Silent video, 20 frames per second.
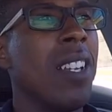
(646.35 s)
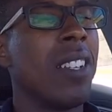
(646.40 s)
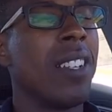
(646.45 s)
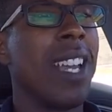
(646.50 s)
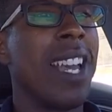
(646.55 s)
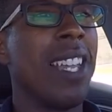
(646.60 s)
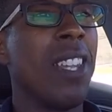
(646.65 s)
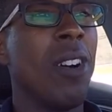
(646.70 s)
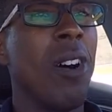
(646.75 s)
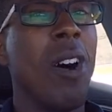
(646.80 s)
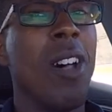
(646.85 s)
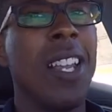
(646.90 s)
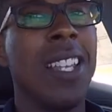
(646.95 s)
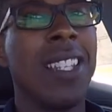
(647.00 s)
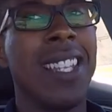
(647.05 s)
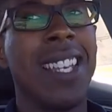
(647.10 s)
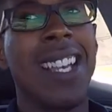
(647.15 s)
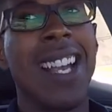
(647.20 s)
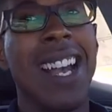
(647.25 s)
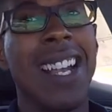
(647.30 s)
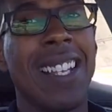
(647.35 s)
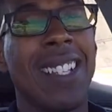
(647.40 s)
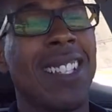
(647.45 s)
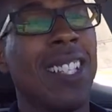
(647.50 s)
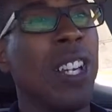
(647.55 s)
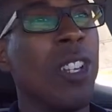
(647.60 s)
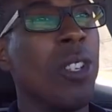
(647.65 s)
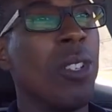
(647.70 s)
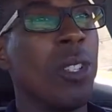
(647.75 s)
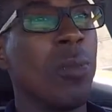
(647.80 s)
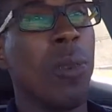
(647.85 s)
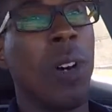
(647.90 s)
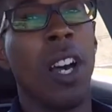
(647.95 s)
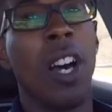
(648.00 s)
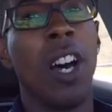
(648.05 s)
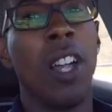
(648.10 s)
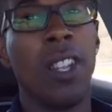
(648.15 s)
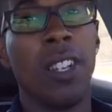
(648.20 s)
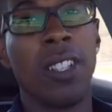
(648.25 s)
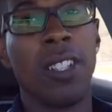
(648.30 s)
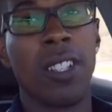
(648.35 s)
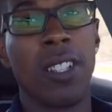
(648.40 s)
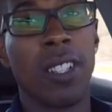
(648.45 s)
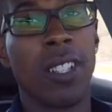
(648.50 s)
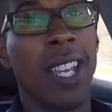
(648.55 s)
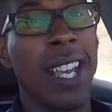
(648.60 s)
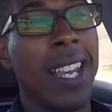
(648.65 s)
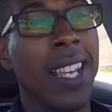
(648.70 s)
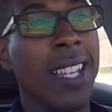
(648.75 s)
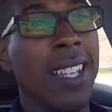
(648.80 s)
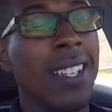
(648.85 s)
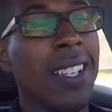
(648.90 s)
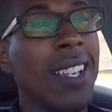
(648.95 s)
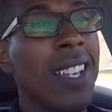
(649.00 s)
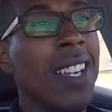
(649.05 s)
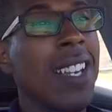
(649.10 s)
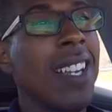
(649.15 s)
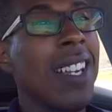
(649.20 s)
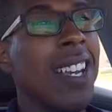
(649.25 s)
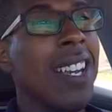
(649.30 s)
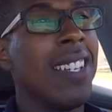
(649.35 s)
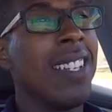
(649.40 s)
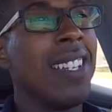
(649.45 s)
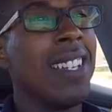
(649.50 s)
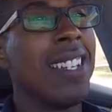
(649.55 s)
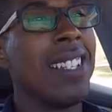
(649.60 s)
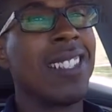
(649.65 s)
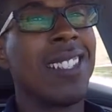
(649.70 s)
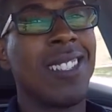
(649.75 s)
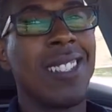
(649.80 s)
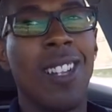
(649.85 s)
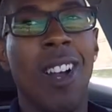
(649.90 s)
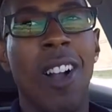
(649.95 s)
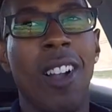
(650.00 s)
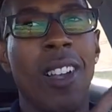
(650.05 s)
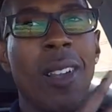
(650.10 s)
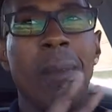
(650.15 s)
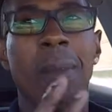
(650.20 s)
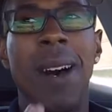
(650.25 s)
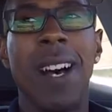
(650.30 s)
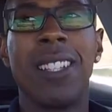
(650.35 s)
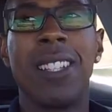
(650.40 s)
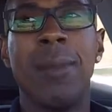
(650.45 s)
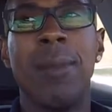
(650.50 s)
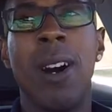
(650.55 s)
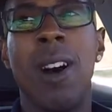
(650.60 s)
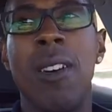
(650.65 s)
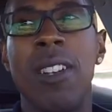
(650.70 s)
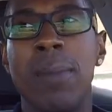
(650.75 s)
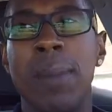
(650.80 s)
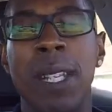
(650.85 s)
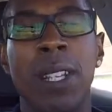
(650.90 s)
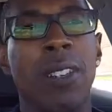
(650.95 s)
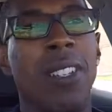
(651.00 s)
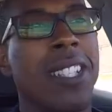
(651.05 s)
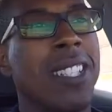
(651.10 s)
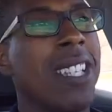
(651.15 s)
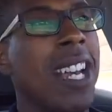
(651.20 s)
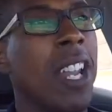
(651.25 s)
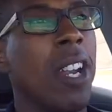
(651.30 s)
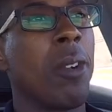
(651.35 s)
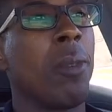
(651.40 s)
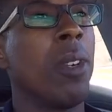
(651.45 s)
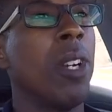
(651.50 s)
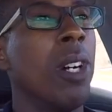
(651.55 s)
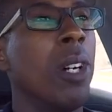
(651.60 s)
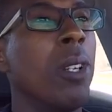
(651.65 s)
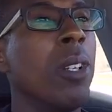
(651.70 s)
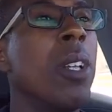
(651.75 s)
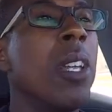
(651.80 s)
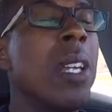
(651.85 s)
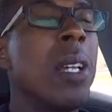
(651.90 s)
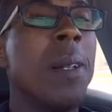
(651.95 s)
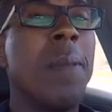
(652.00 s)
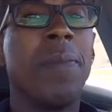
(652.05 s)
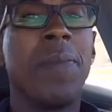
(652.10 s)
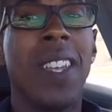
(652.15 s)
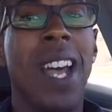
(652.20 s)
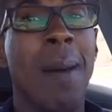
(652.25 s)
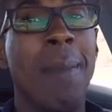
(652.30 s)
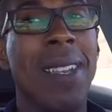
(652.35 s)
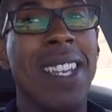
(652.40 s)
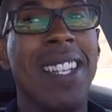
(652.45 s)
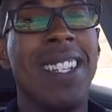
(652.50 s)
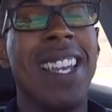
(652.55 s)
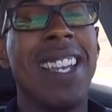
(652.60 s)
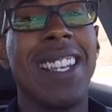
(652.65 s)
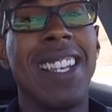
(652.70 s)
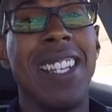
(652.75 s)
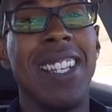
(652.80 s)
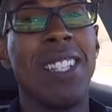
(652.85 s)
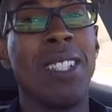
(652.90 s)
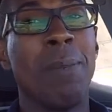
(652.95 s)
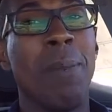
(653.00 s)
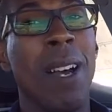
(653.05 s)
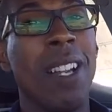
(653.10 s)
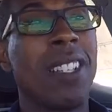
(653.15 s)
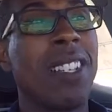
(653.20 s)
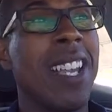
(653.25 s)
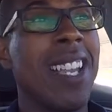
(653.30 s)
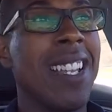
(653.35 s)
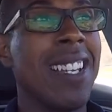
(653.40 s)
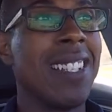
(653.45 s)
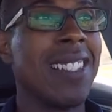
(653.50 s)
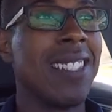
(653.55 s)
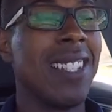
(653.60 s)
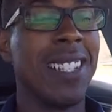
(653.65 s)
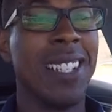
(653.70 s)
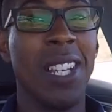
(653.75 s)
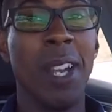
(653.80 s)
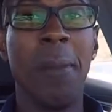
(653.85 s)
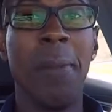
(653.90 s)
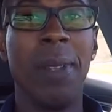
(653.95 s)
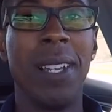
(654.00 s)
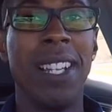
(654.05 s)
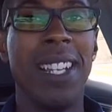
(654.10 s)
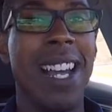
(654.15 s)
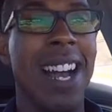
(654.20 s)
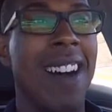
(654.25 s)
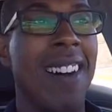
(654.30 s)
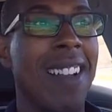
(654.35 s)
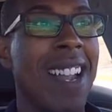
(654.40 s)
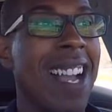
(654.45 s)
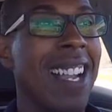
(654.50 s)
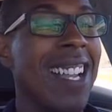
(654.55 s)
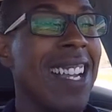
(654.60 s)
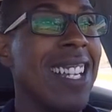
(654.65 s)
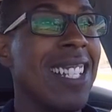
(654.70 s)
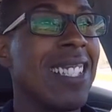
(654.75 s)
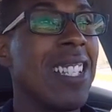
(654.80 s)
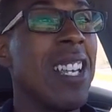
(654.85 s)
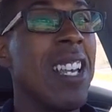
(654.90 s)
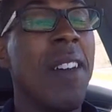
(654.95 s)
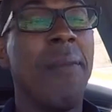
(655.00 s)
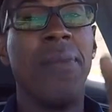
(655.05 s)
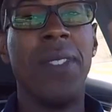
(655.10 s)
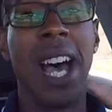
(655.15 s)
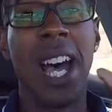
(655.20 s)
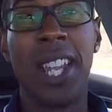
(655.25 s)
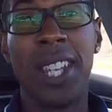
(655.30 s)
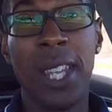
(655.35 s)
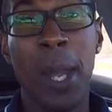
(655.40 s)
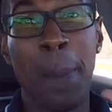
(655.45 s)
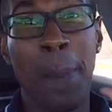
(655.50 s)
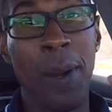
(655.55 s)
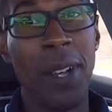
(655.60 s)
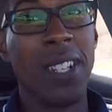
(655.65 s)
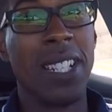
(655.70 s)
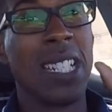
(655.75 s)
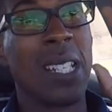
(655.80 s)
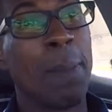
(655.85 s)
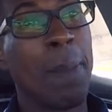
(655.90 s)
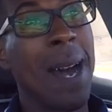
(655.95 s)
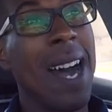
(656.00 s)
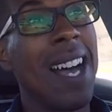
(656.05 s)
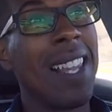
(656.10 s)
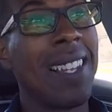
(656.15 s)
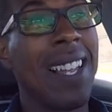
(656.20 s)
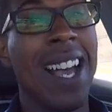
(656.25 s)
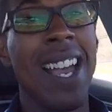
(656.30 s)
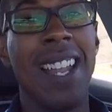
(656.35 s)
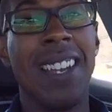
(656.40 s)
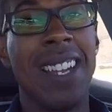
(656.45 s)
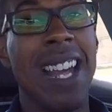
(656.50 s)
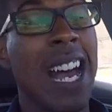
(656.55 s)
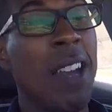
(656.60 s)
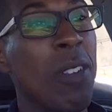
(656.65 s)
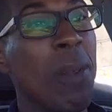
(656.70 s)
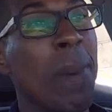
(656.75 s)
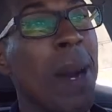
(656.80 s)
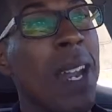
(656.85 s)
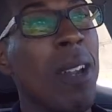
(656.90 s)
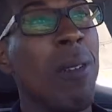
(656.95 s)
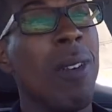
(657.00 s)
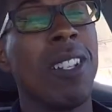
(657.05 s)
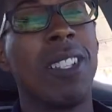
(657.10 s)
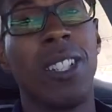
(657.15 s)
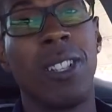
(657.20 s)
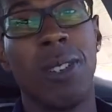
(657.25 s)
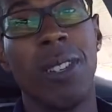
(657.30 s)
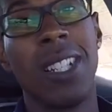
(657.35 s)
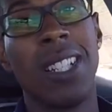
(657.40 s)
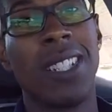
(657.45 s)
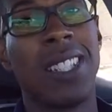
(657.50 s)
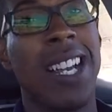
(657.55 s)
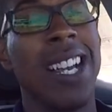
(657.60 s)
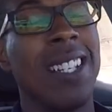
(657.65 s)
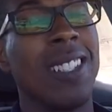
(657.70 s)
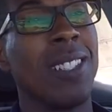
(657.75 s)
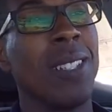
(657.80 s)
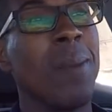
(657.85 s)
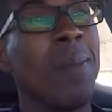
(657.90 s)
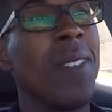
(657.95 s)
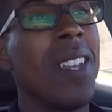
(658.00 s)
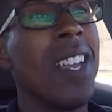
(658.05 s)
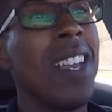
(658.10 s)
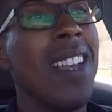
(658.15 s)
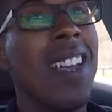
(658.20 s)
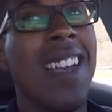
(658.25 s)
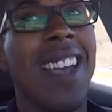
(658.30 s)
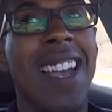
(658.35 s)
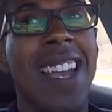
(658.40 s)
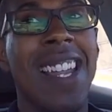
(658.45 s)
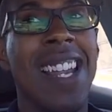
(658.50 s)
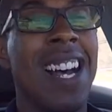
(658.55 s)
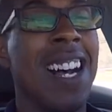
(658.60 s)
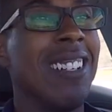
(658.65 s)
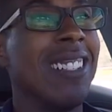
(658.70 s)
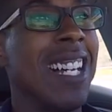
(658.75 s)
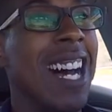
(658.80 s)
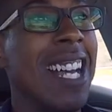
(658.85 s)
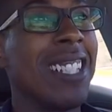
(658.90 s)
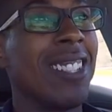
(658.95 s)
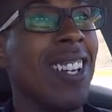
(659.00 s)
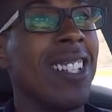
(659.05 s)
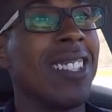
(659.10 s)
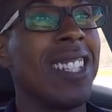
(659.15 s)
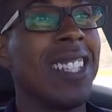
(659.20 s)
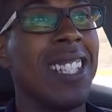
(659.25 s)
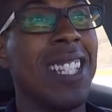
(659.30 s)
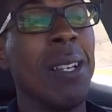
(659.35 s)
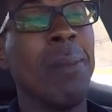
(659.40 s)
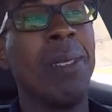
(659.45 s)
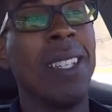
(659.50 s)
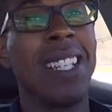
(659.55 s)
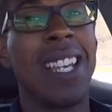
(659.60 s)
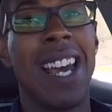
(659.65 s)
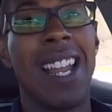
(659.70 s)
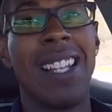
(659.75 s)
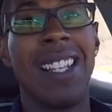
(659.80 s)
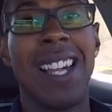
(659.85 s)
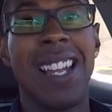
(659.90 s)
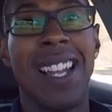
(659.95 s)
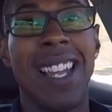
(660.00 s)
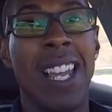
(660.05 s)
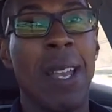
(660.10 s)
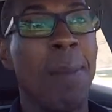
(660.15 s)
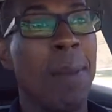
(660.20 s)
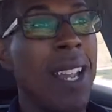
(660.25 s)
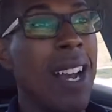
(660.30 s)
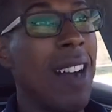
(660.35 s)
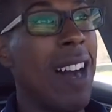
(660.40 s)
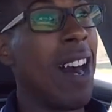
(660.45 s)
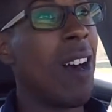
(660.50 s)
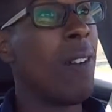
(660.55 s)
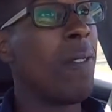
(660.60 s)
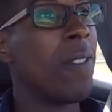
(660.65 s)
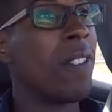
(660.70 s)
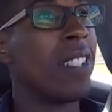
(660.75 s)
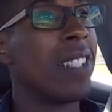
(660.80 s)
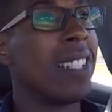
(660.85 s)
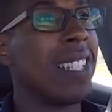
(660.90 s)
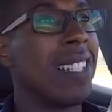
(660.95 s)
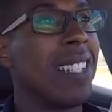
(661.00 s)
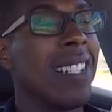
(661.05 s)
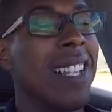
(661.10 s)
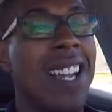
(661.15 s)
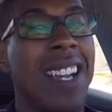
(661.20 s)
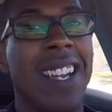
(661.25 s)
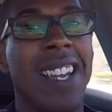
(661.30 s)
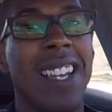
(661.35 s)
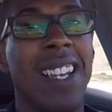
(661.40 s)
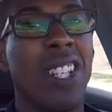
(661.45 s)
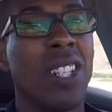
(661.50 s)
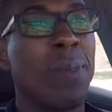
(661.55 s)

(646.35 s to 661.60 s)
Okay, the only thing I can tell you is what others are saying, and they're talking about them always being on the side of the road. I mean, they're getting as much hate as the Giulia now, and I guess now that they're putting a spotlight, now everybody wants to criticize them. And I thought the Giulia got a lot of hate, but now Alfa is getting a lot of hate,